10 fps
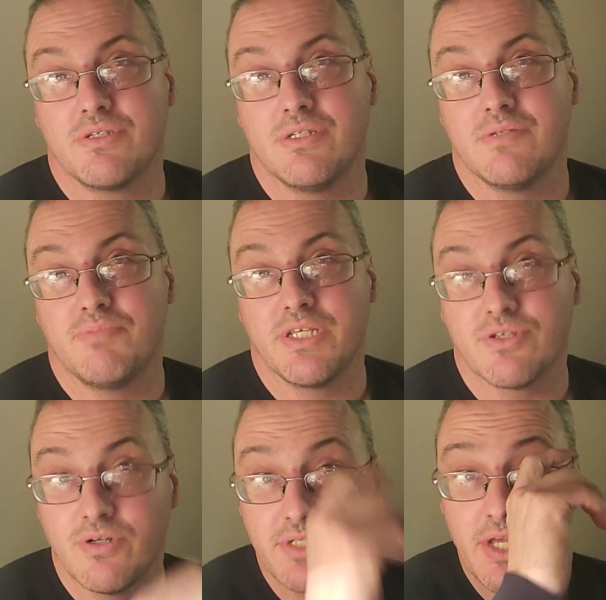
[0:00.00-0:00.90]
uh, place
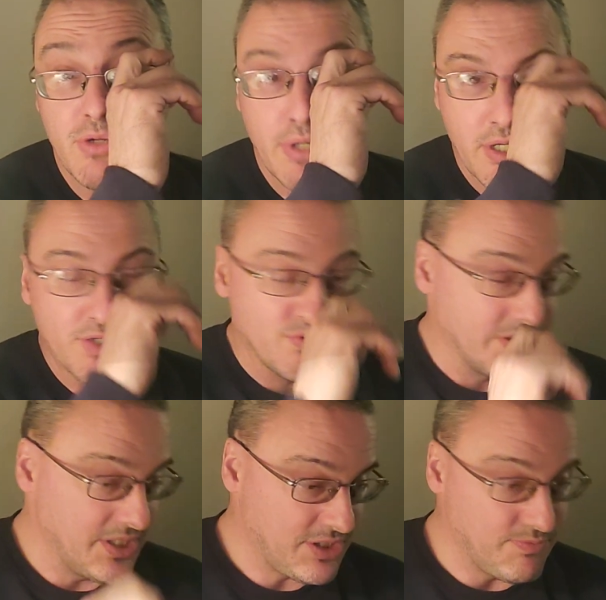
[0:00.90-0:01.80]
called Gatorbyte
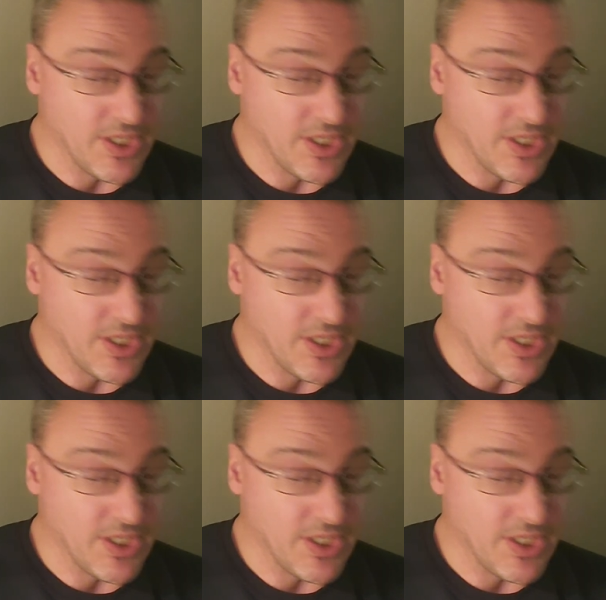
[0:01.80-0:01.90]
Electronics,